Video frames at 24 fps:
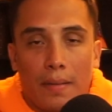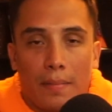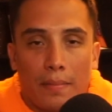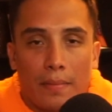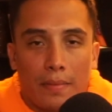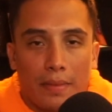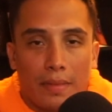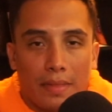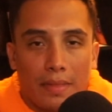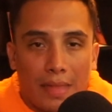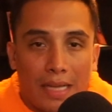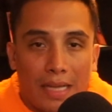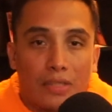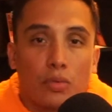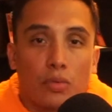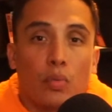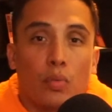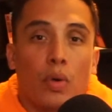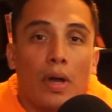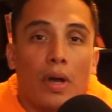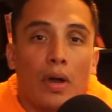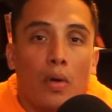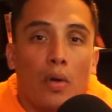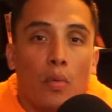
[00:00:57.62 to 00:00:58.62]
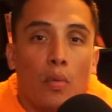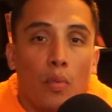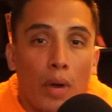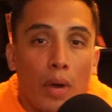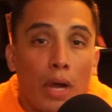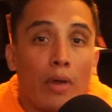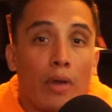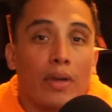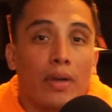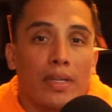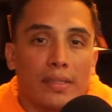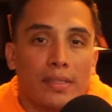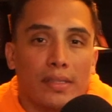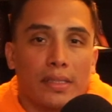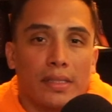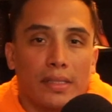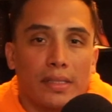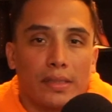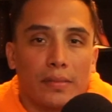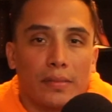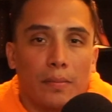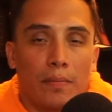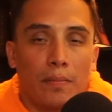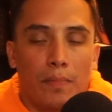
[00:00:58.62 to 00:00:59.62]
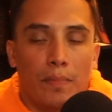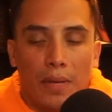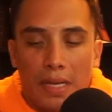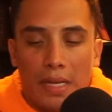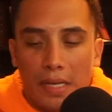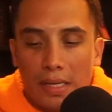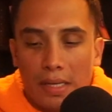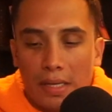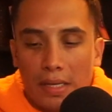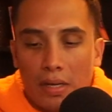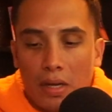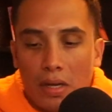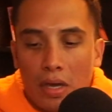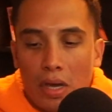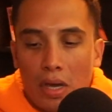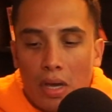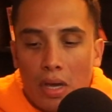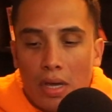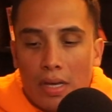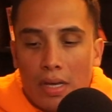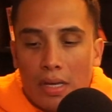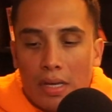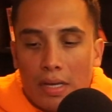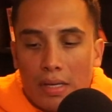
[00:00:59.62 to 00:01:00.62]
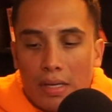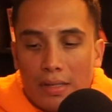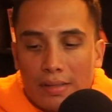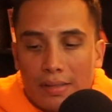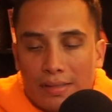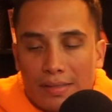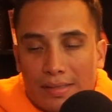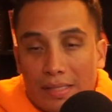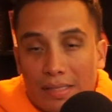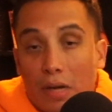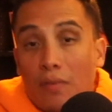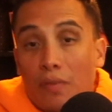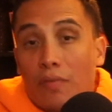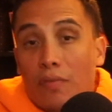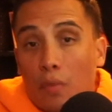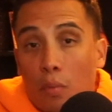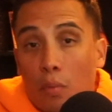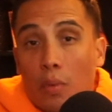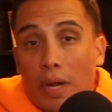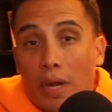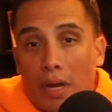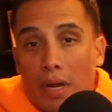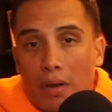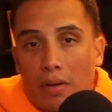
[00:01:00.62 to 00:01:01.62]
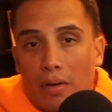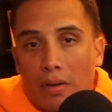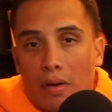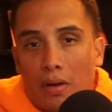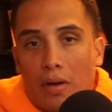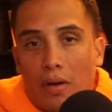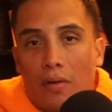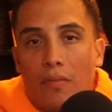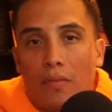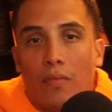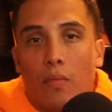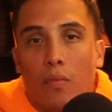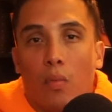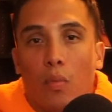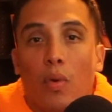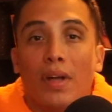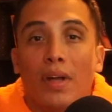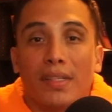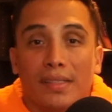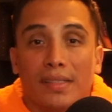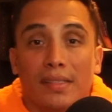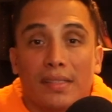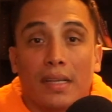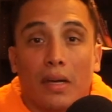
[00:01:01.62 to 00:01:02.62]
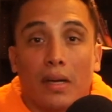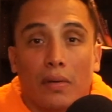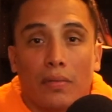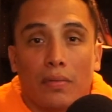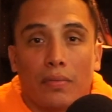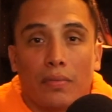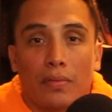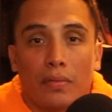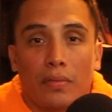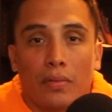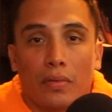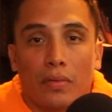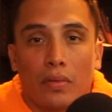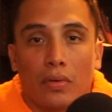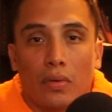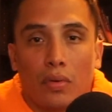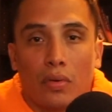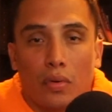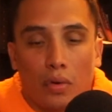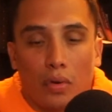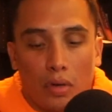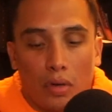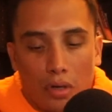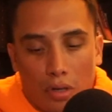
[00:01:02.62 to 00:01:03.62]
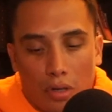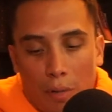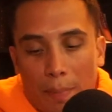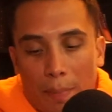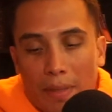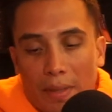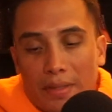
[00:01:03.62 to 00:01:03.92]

That's what awareness is. Being self-aware of oneself about the